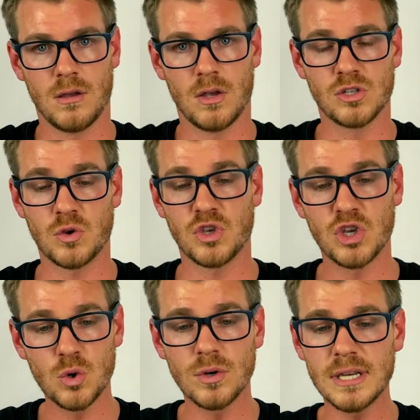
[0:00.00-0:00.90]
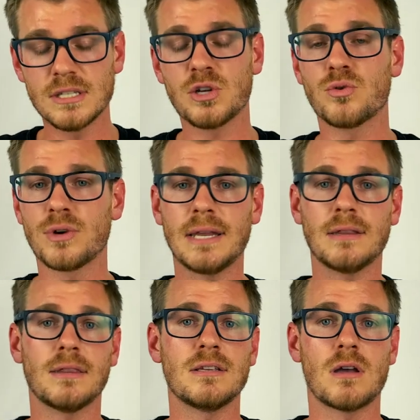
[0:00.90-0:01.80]
So you need to
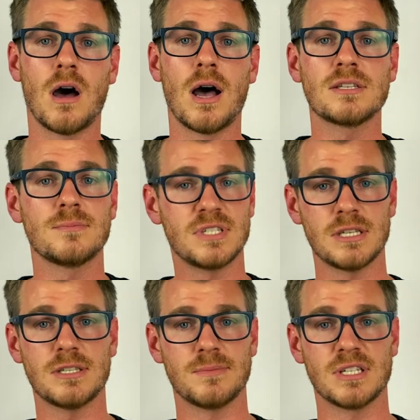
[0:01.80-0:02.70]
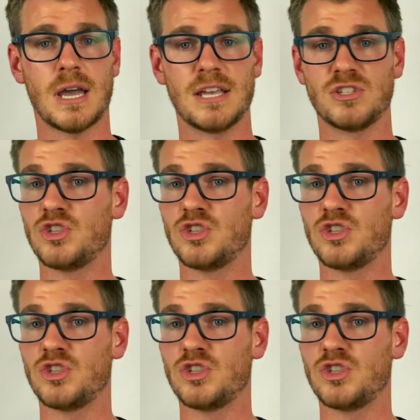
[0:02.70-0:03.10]
create these awesome systems, guys.